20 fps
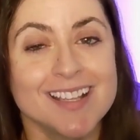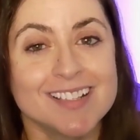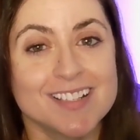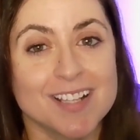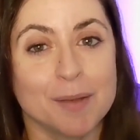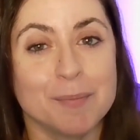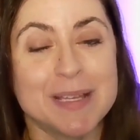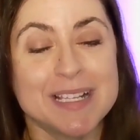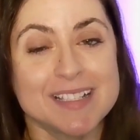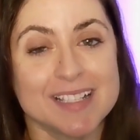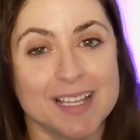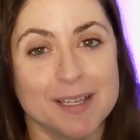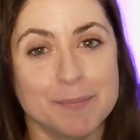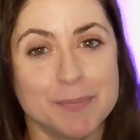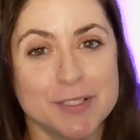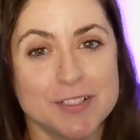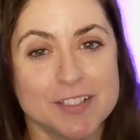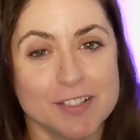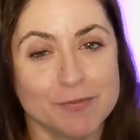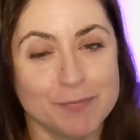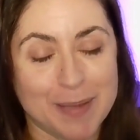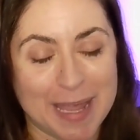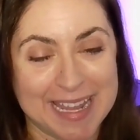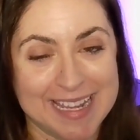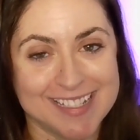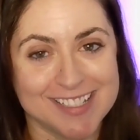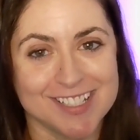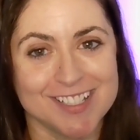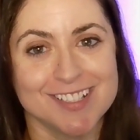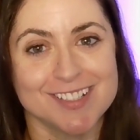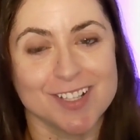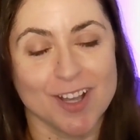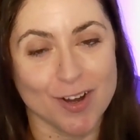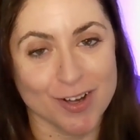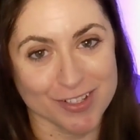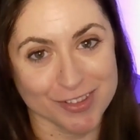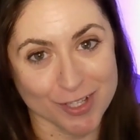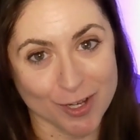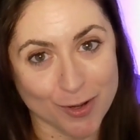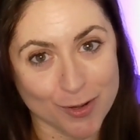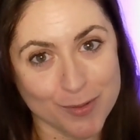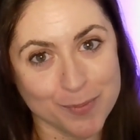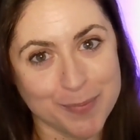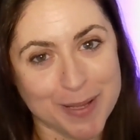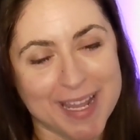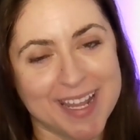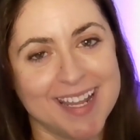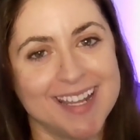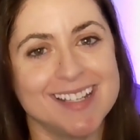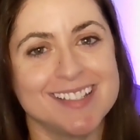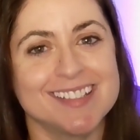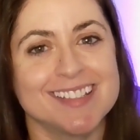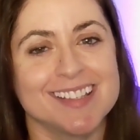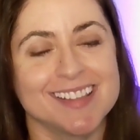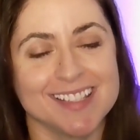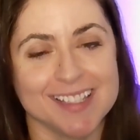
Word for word: Some examples of pages are the home page,